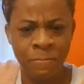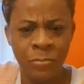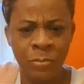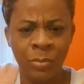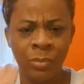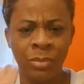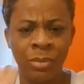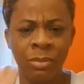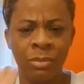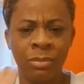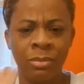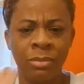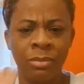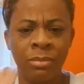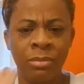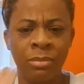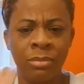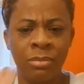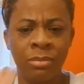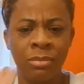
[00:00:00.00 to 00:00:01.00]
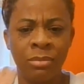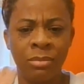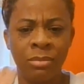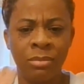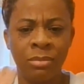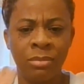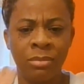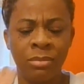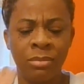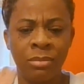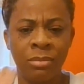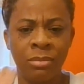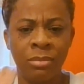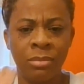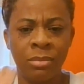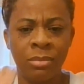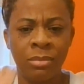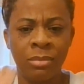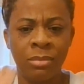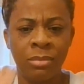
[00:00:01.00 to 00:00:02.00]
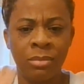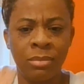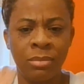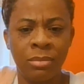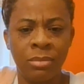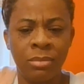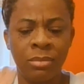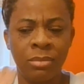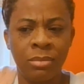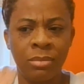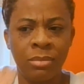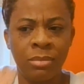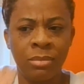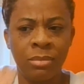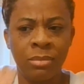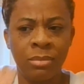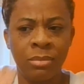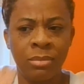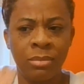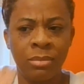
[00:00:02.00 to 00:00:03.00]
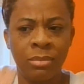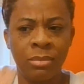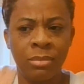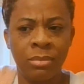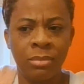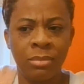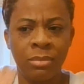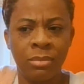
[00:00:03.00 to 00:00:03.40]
Nothing is said.